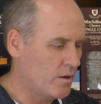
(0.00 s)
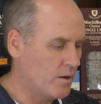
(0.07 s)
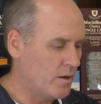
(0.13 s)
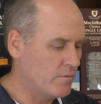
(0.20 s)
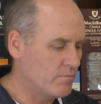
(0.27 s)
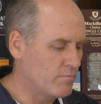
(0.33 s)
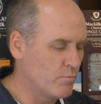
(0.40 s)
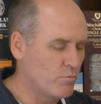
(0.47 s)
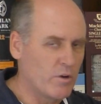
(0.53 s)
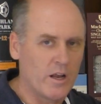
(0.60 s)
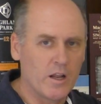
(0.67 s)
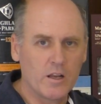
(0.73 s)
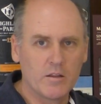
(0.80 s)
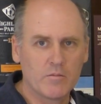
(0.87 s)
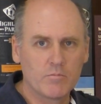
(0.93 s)
I
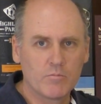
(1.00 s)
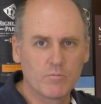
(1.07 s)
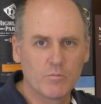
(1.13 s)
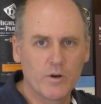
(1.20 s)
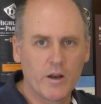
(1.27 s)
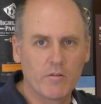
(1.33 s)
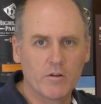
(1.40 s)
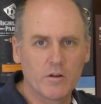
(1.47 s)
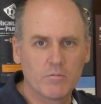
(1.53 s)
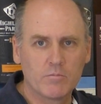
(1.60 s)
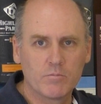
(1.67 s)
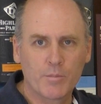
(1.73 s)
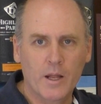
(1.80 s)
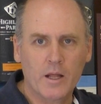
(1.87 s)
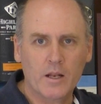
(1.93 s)
rarely would have a
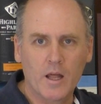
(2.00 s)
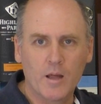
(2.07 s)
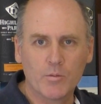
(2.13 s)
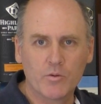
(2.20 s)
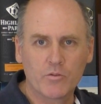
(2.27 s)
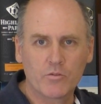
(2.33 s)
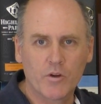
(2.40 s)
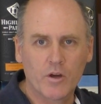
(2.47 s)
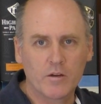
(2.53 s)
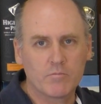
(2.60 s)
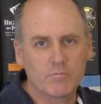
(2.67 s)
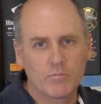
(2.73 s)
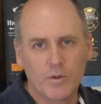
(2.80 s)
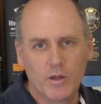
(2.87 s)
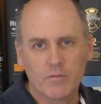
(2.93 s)
Black Label
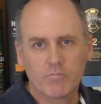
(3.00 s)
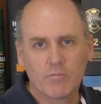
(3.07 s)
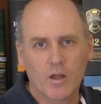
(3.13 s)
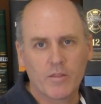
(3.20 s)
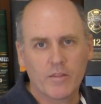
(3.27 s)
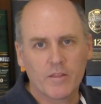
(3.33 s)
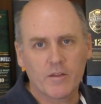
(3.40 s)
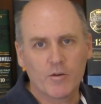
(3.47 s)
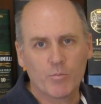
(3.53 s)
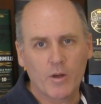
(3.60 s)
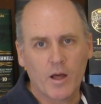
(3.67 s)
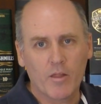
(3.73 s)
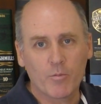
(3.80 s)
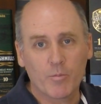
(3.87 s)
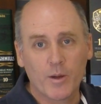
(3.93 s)
straight, but I think there are
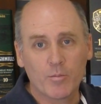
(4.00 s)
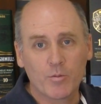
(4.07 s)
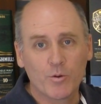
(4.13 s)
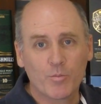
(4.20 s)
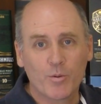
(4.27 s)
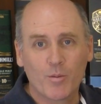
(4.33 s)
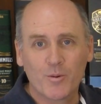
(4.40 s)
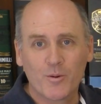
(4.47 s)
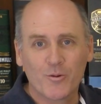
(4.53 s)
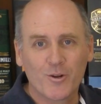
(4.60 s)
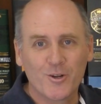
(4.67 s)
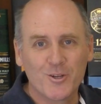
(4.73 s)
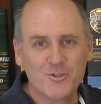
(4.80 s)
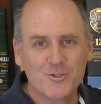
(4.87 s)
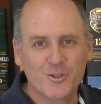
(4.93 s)
other people who probably
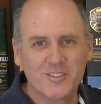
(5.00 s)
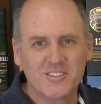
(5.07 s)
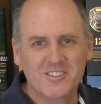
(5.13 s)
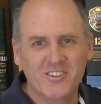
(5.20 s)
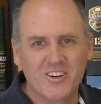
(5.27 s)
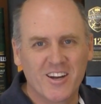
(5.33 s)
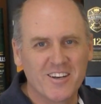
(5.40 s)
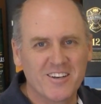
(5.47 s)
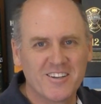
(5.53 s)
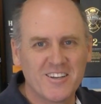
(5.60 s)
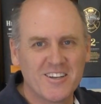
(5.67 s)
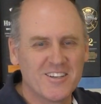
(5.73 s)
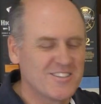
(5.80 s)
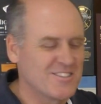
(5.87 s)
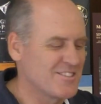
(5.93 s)
really enjoy it straight,
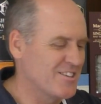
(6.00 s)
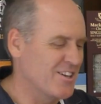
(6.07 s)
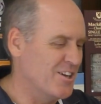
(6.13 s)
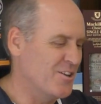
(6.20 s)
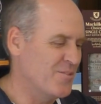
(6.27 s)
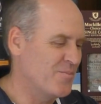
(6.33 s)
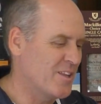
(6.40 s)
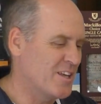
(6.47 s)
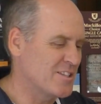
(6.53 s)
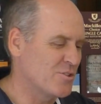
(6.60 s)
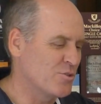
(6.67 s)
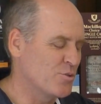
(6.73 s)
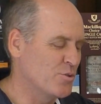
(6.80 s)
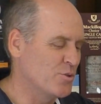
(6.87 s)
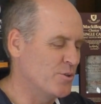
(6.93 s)
so
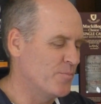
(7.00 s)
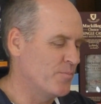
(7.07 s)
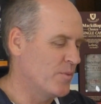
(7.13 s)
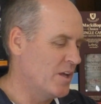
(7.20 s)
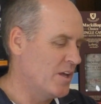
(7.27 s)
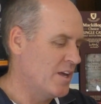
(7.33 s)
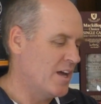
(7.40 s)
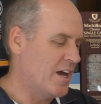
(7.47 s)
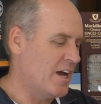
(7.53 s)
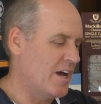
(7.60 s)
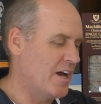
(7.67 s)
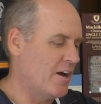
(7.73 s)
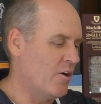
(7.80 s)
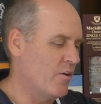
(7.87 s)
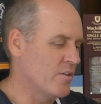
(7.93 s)
that's all good.
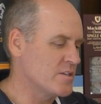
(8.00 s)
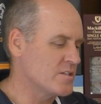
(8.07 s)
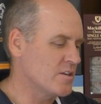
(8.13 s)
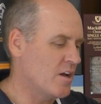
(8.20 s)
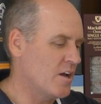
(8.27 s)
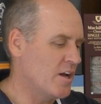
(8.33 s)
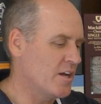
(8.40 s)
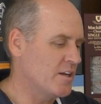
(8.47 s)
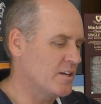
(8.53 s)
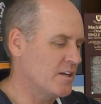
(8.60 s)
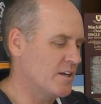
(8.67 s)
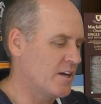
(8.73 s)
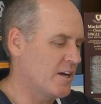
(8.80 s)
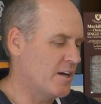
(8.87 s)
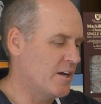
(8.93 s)
On the
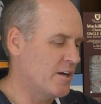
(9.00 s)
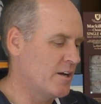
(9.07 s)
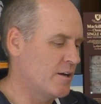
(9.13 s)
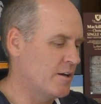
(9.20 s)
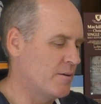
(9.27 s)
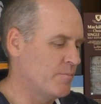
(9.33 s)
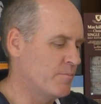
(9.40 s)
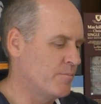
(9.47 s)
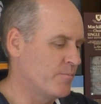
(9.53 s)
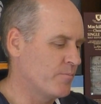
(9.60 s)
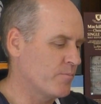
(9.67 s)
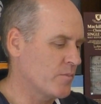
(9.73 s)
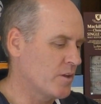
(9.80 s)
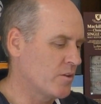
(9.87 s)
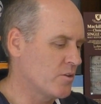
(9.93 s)
side,
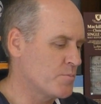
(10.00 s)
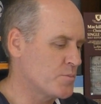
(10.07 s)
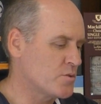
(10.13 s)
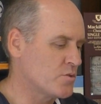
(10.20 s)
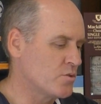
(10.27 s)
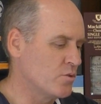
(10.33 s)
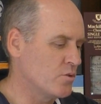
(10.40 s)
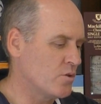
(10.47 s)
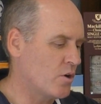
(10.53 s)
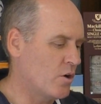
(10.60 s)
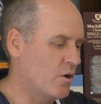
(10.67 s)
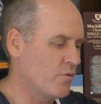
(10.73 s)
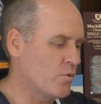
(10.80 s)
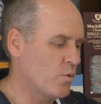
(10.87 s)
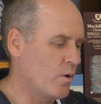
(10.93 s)
the pursuit
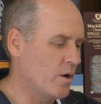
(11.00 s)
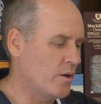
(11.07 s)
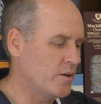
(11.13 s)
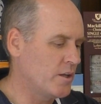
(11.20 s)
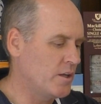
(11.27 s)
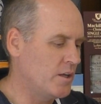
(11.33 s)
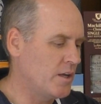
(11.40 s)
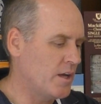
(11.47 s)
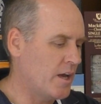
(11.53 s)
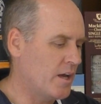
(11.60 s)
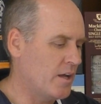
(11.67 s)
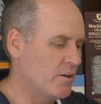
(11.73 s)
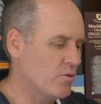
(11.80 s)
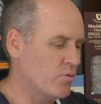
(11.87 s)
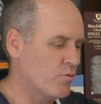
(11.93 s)
of quality
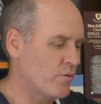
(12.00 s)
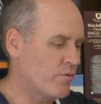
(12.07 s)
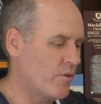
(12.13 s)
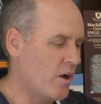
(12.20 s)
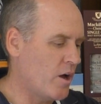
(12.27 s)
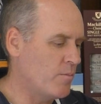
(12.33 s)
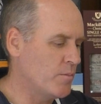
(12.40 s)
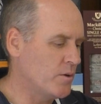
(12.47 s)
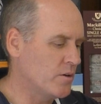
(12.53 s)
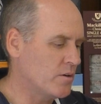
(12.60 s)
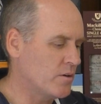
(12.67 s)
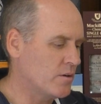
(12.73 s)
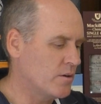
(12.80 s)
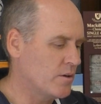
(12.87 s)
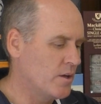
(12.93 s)
and
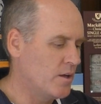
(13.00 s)
refinement,